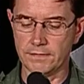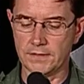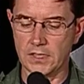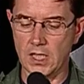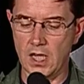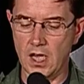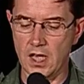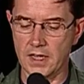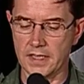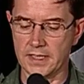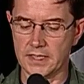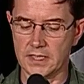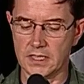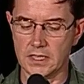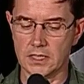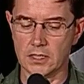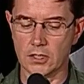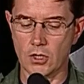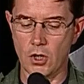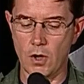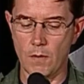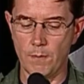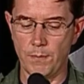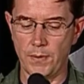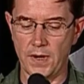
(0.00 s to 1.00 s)
of targets is
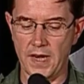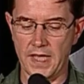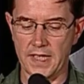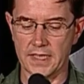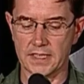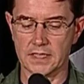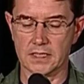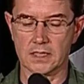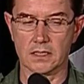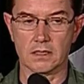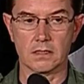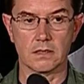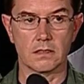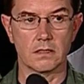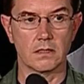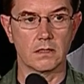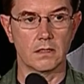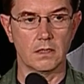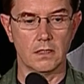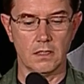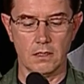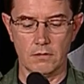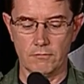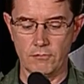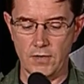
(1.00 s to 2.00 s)
complex,
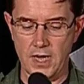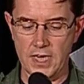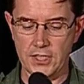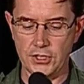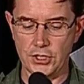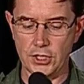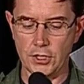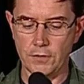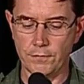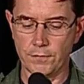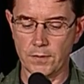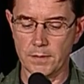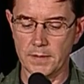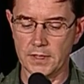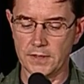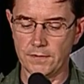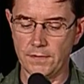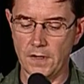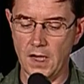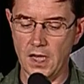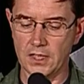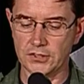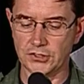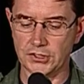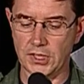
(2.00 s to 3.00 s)
ranging from
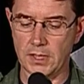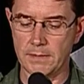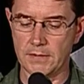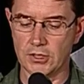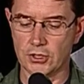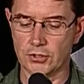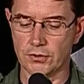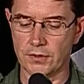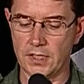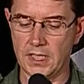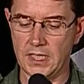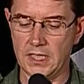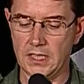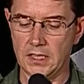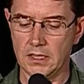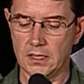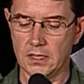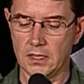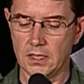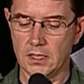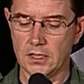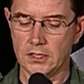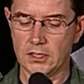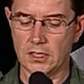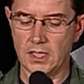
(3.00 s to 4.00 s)
advanced imagery
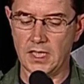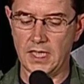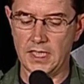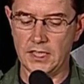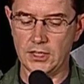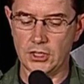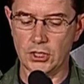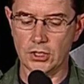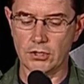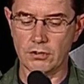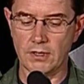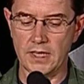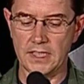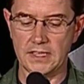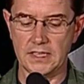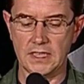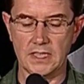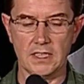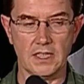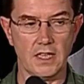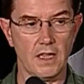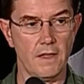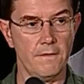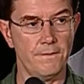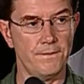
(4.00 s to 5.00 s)
to
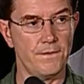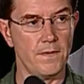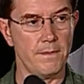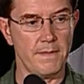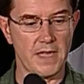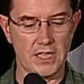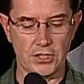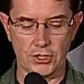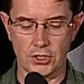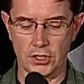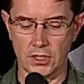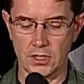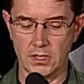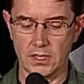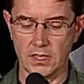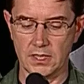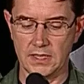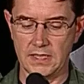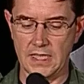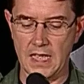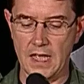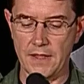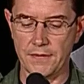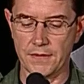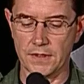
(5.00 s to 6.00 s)
integrated information
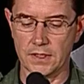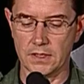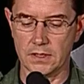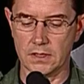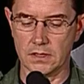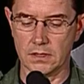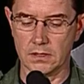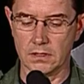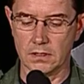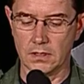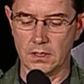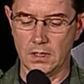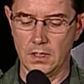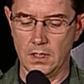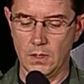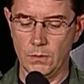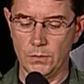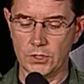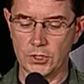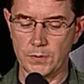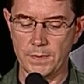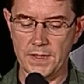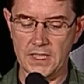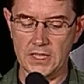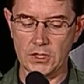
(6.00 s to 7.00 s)
gathered,
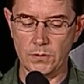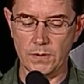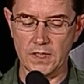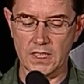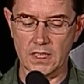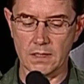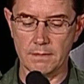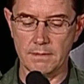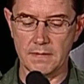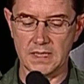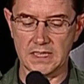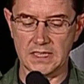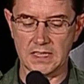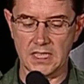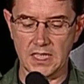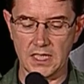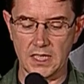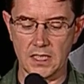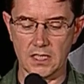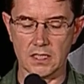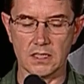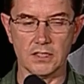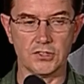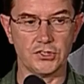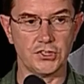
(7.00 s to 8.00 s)
which means we can
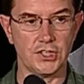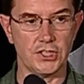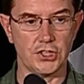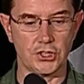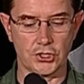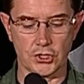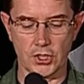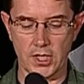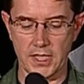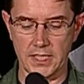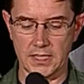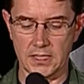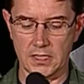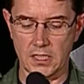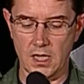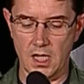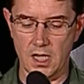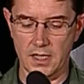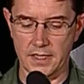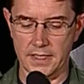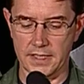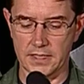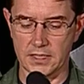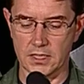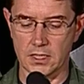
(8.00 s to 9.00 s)
meticulously strike
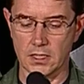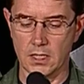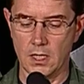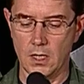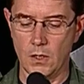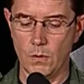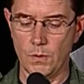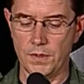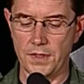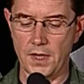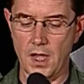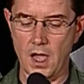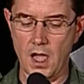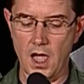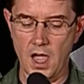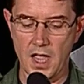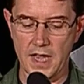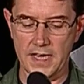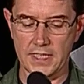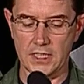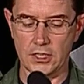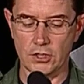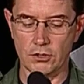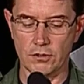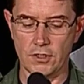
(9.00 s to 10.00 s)
targets with a
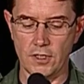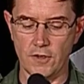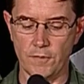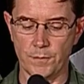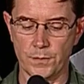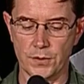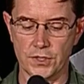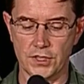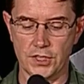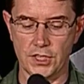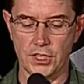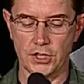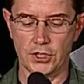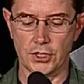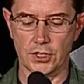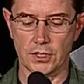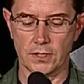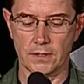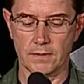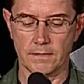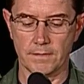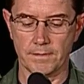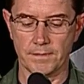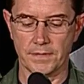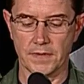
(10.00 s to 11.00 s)
high degree of precision,
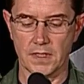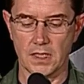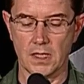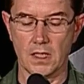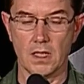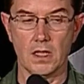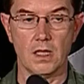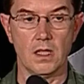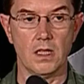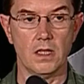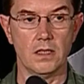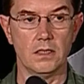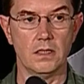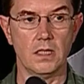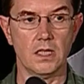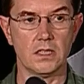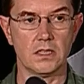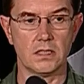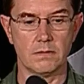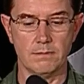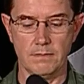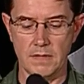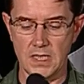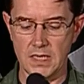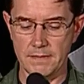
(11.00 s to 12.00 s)

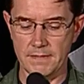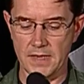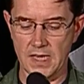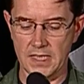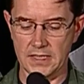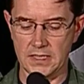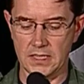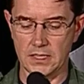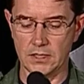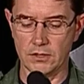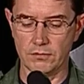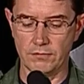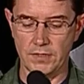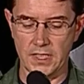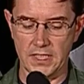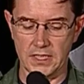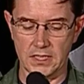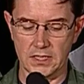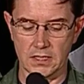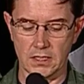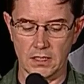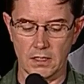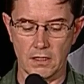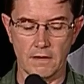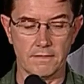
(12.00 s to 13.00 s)
thus minimizing the
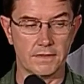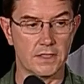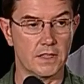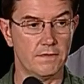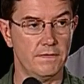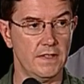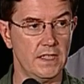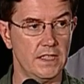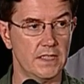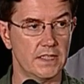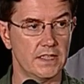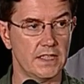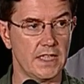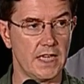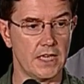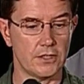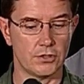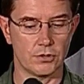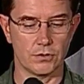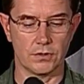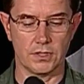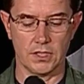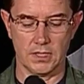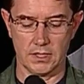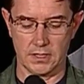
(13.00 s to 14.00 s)
risk of civilian
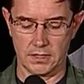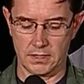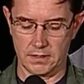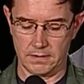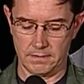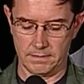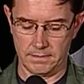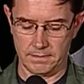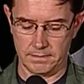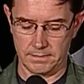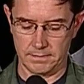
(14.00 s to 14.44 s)
casualties.